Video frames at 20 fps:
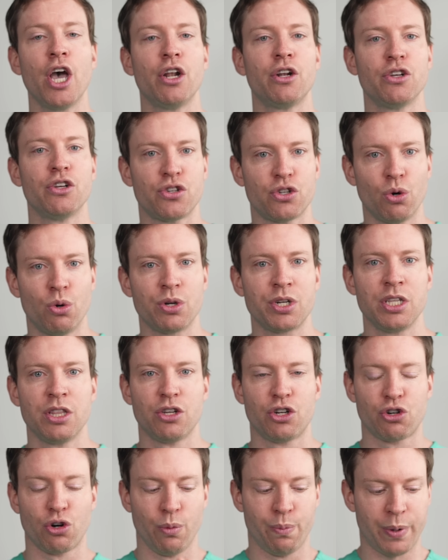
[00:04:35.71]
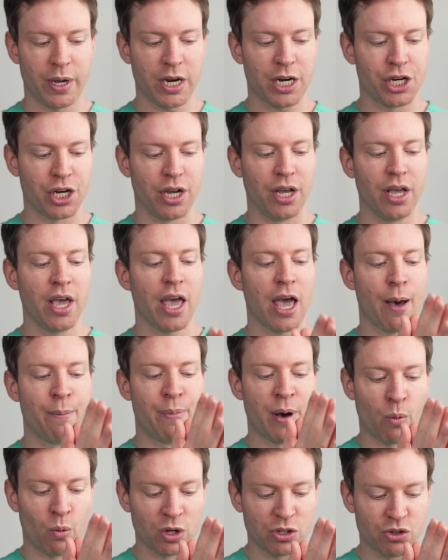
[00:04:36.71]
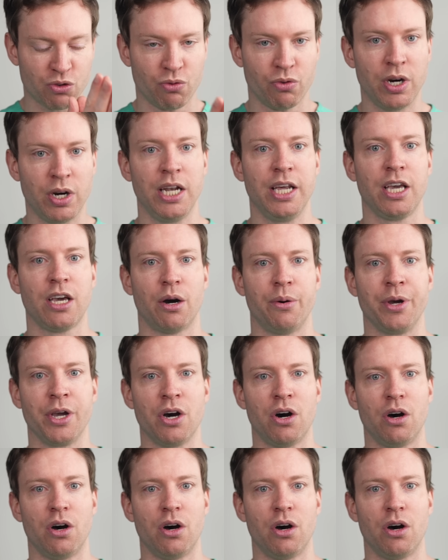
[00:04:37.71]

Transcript: distorting the true picture about what's really going